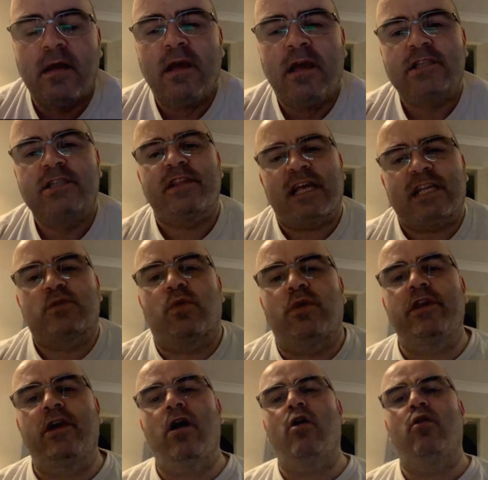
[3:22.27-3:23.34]
So that's what you're
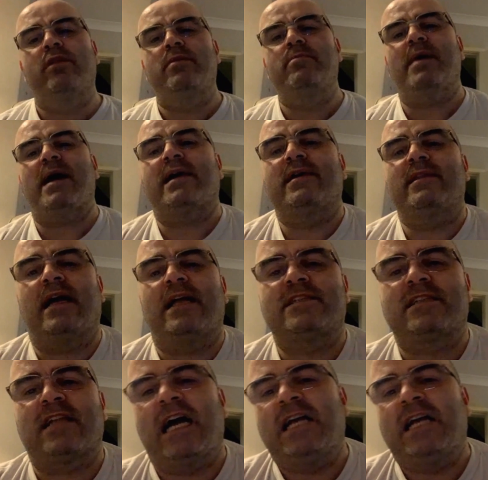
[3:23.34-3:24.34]
holding back at that stage.